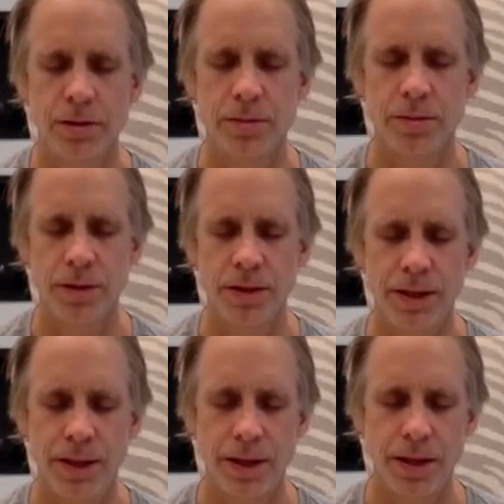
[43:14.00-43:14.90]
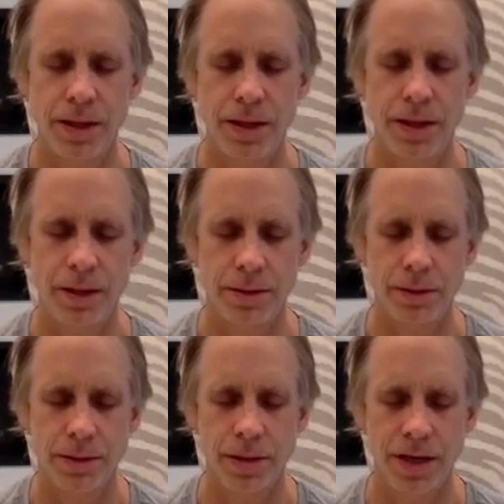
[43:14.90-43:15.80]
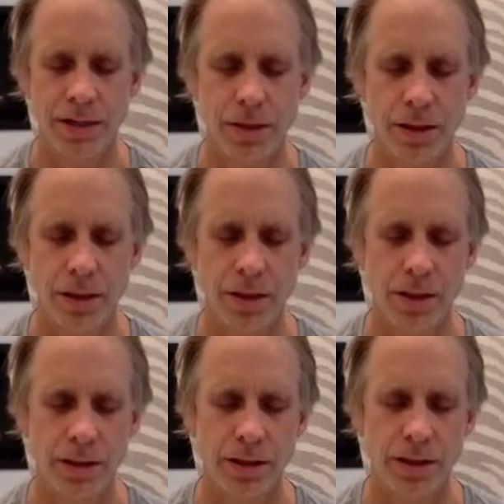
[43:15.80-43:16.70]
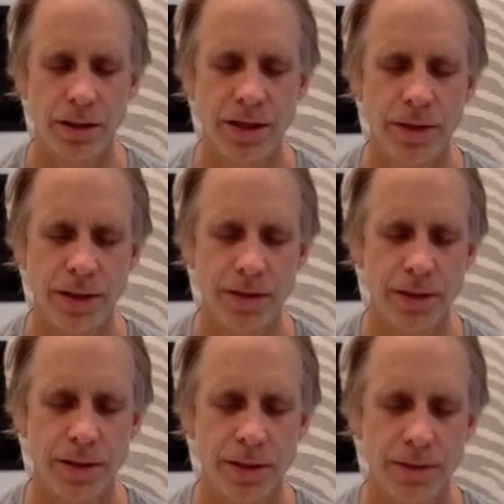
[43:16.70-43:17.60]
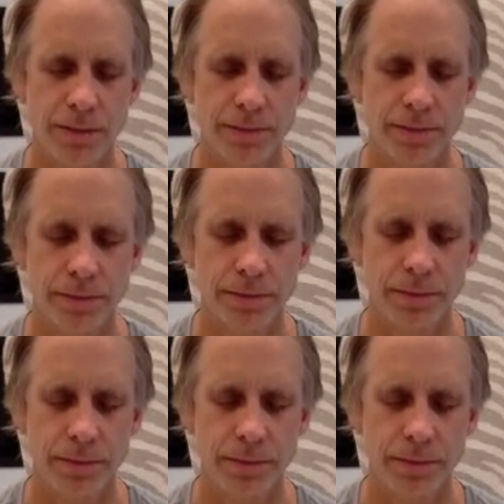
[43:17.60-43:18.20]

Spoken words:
Little deeper inhale, nice long languid exhale.